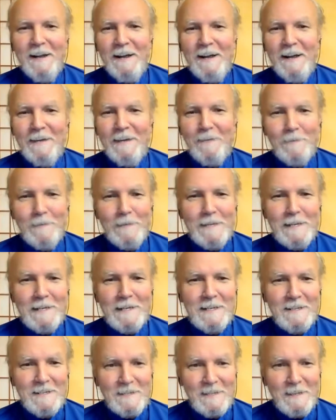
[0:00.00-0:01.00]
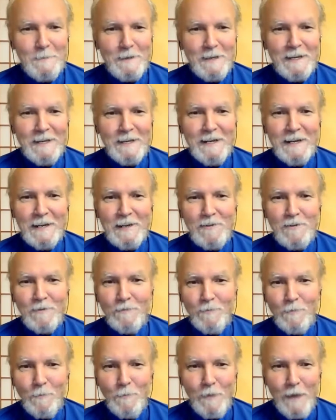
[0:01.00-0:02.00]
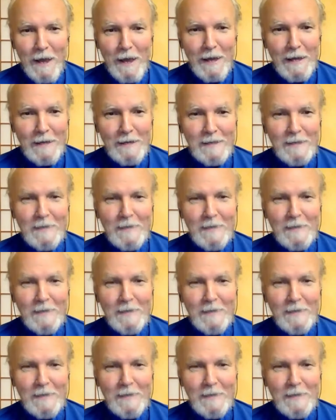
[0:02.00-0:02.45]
It releases some of the tension from that.